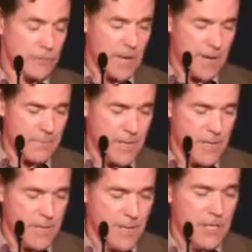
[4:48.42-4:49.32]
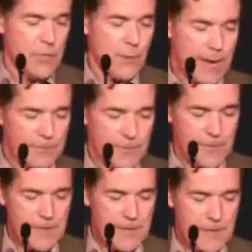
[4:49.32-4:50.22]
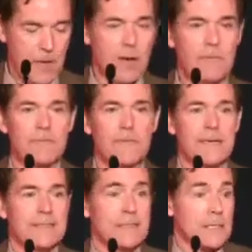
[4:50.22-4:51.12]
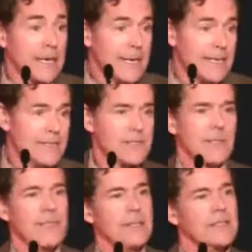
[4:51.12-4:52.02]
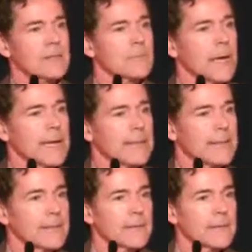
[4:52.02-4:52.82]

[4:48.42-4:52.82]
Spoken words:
time. You have to think of delays and things that might